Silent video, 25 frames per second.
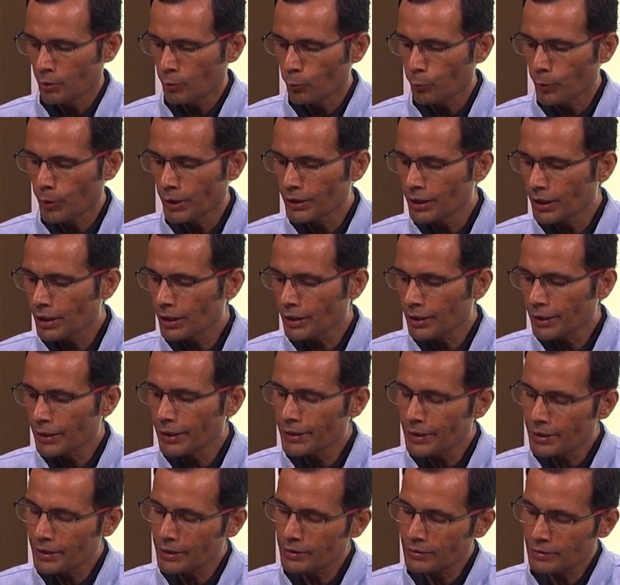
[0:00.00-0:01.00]
whether
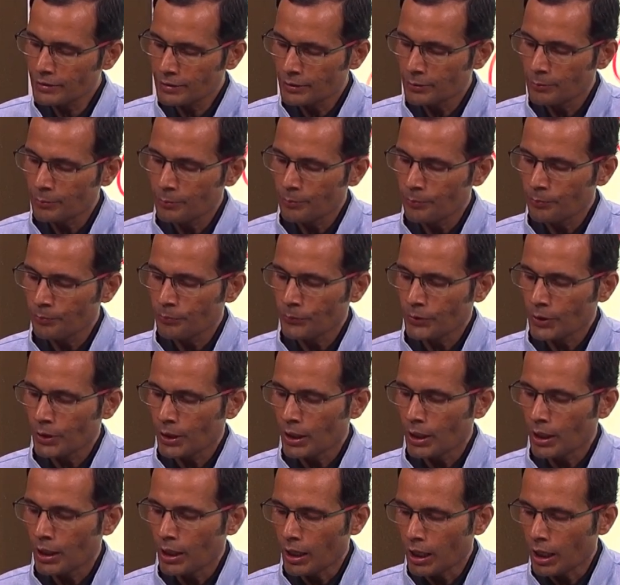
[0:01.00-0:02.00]
it is
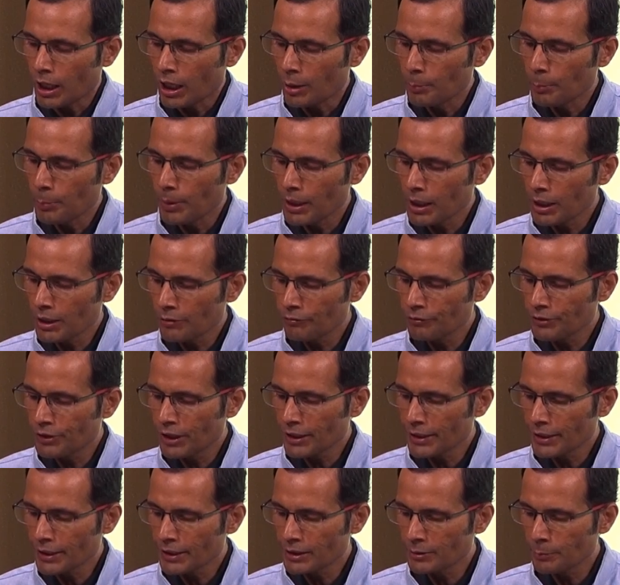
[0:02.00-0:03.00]
above
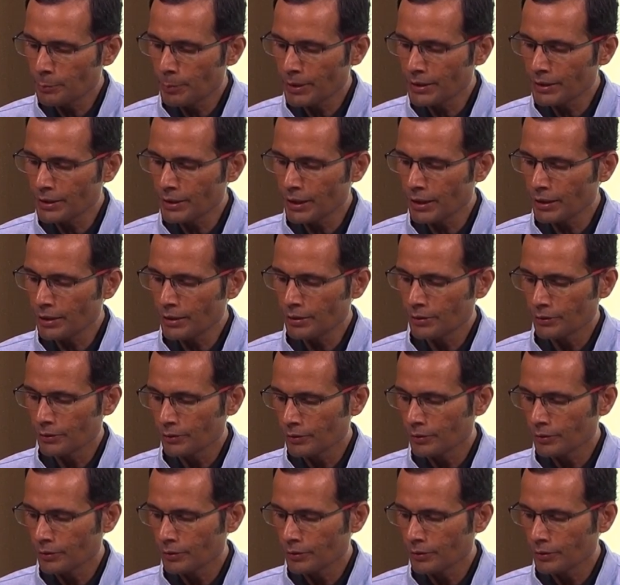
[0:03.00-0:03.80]
the his bundle